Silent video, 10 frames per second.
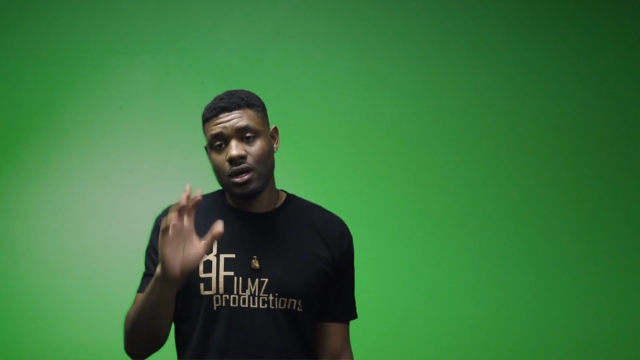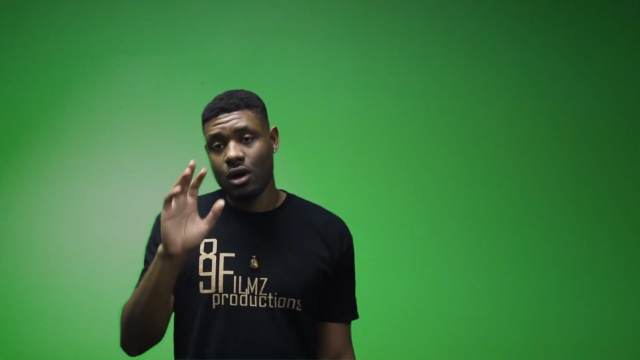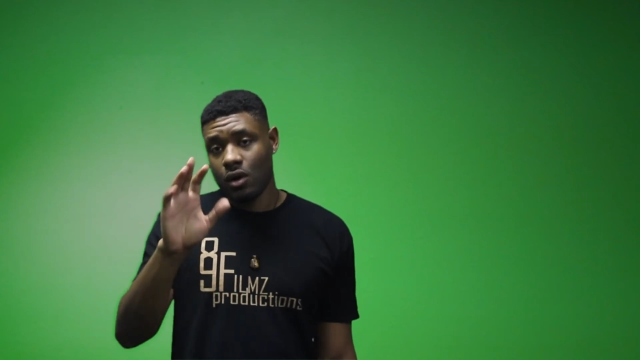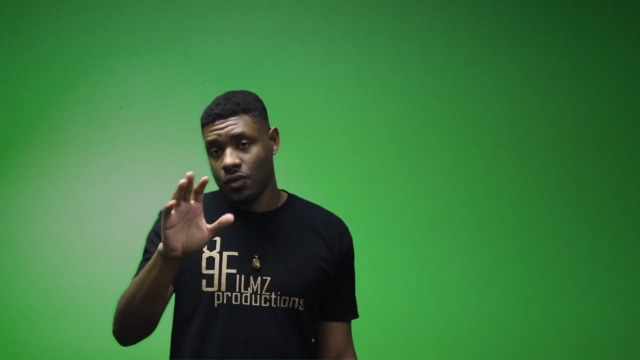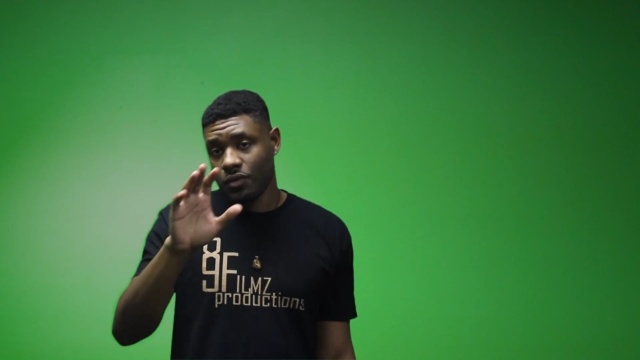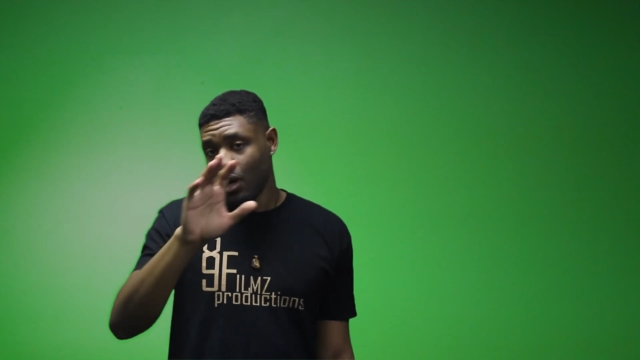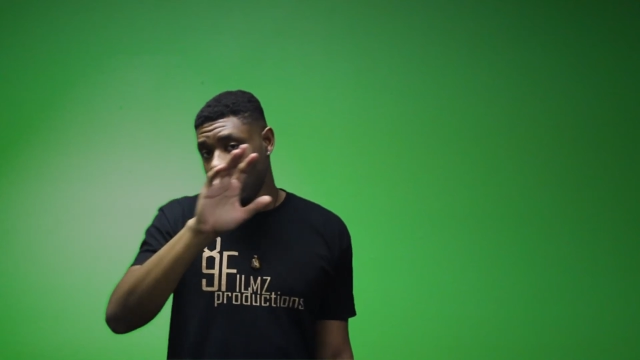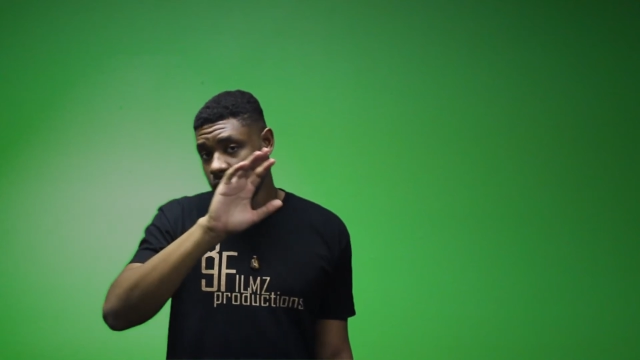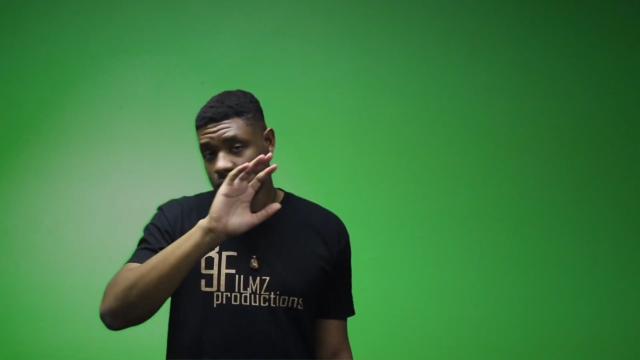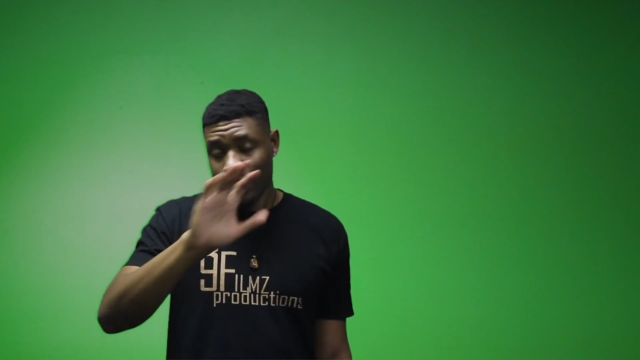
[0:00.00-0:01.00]

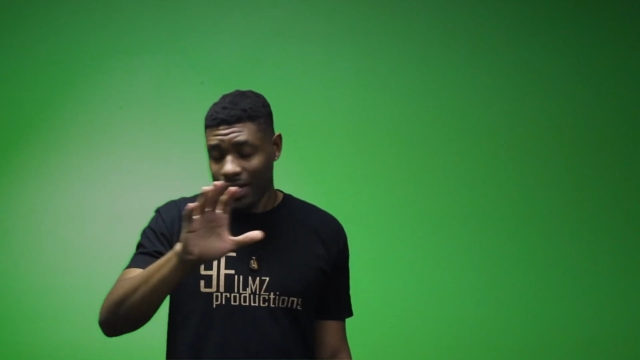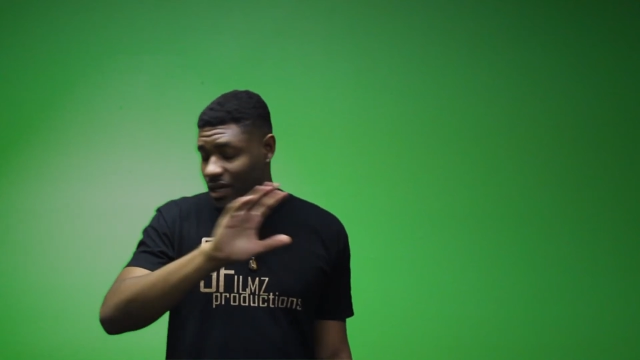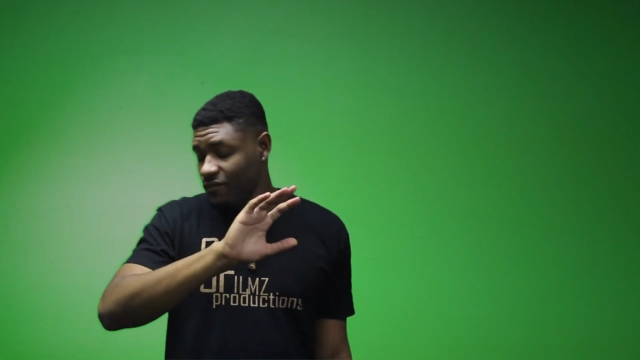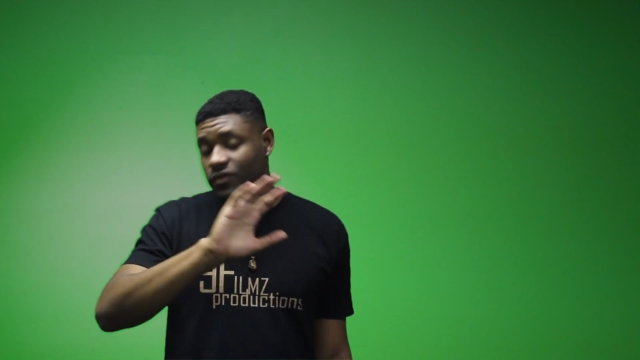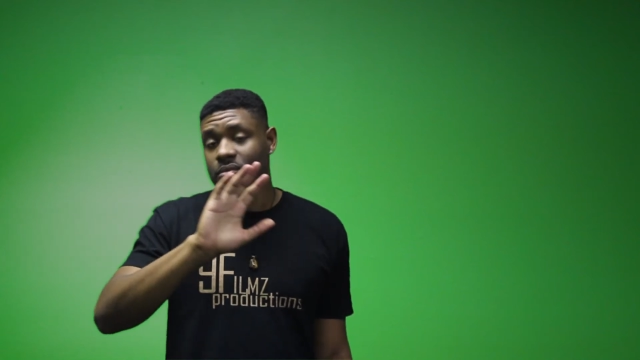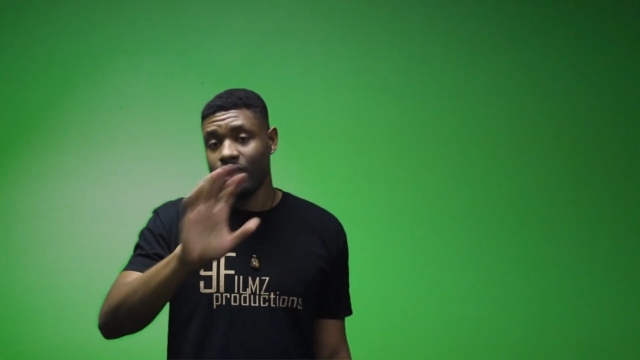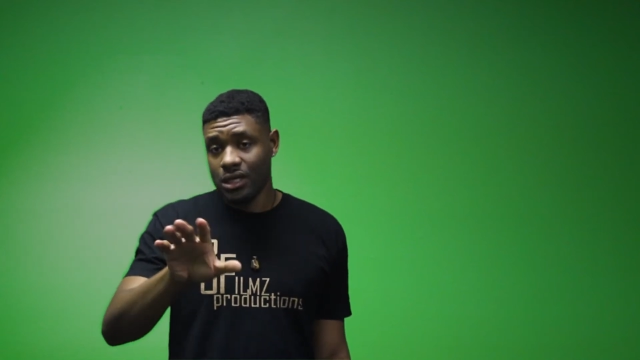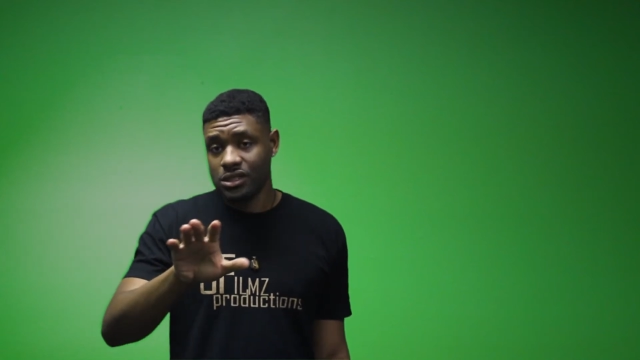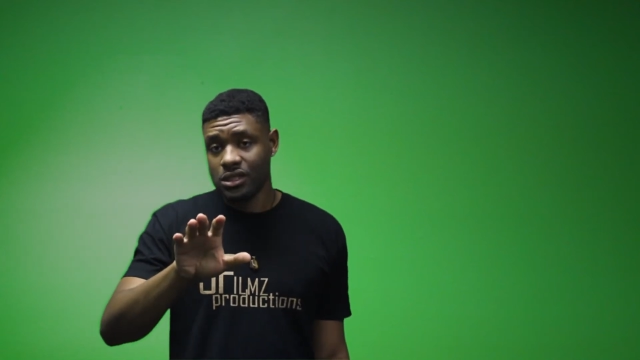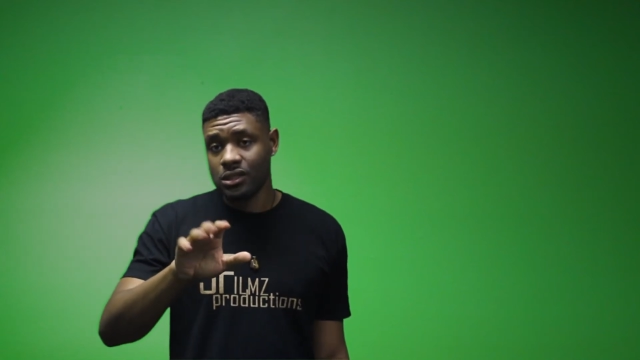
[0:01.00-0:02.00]
all the right
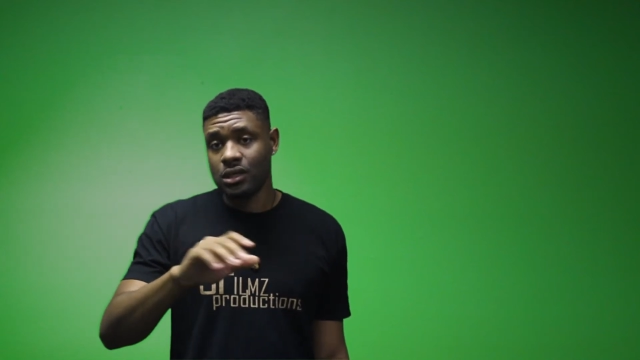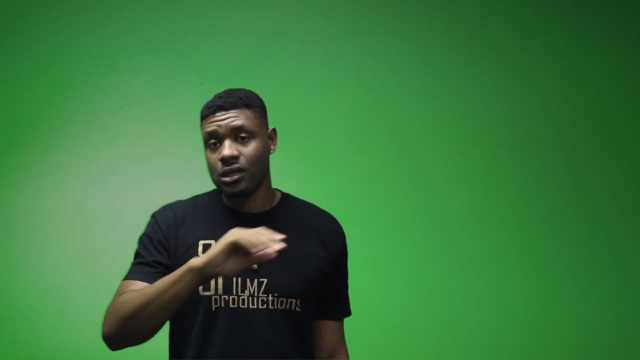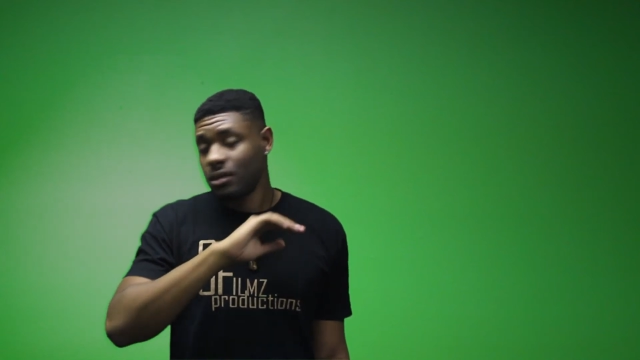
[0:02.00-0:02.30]
information.